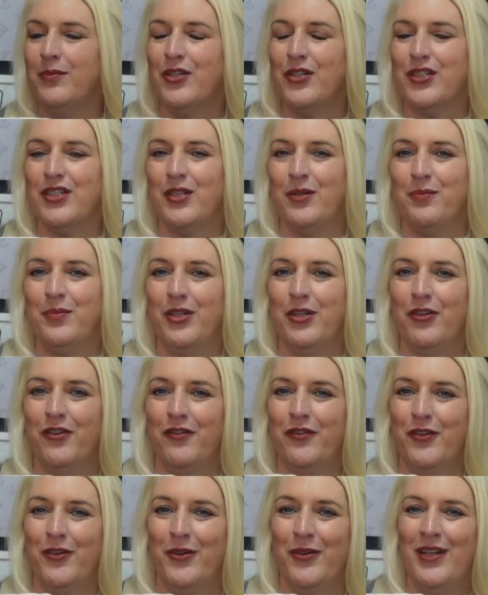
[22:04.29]
They're so
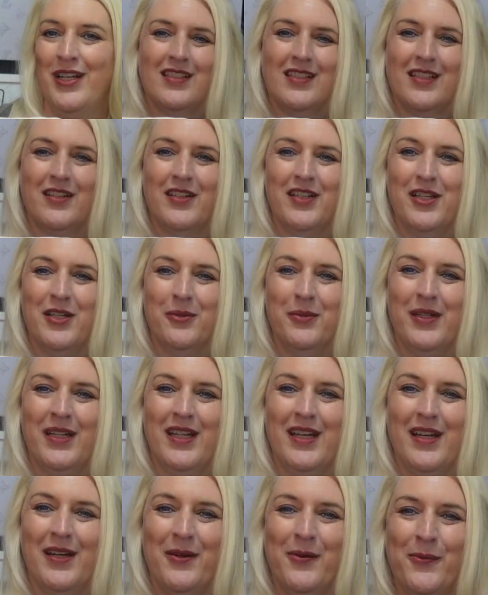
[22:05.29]
beautiful. So here we
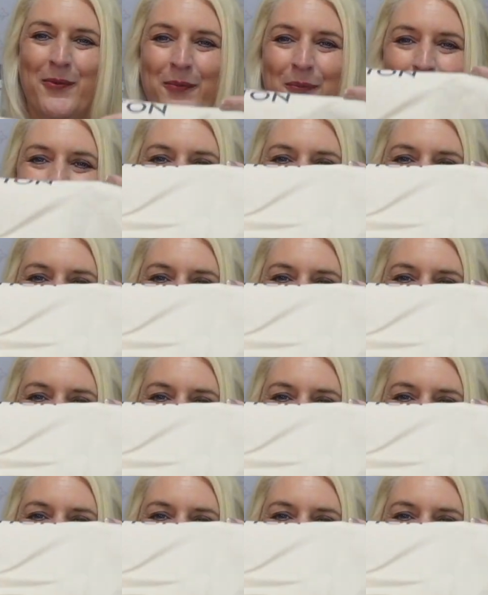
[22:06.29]
go.